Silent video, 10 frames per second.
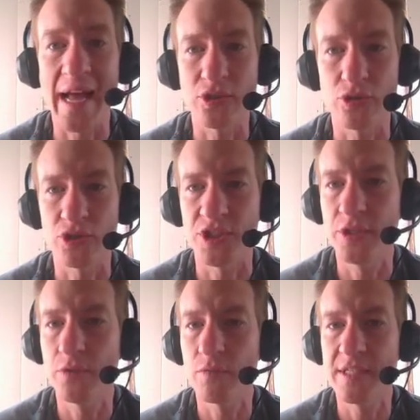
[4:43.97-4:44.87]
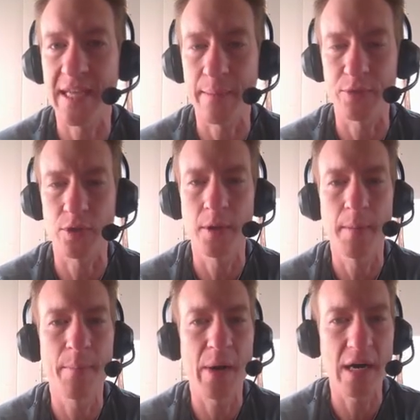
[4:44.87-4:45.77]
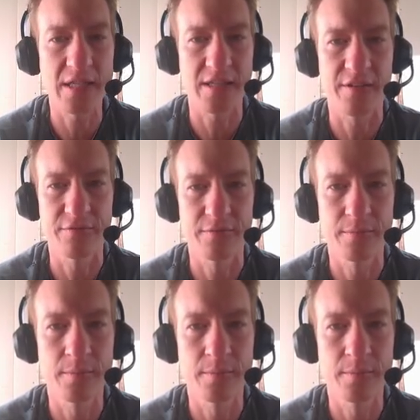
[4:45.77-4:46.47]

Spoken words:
estrogen receptor positive.